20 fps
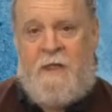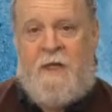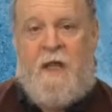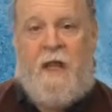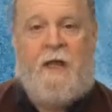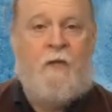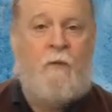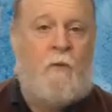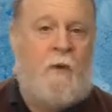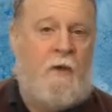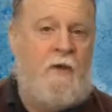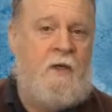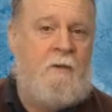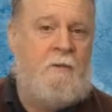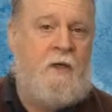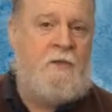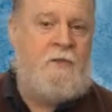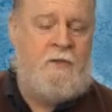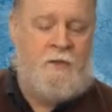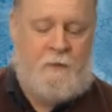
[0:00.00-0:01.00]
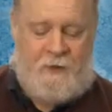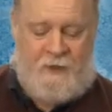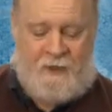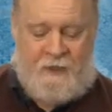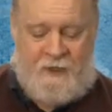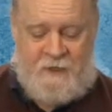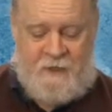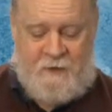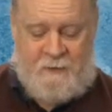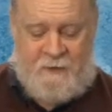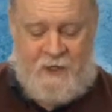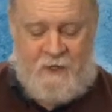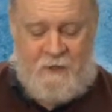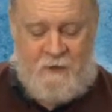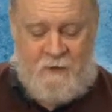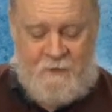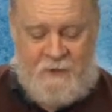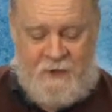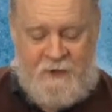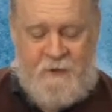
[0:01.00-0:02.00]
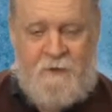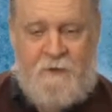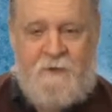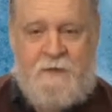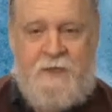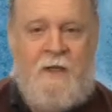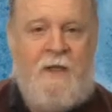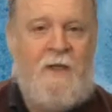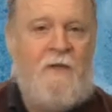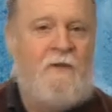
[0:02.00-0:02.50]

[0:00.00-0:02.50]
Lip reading: and are worried about your ability to pay your bills,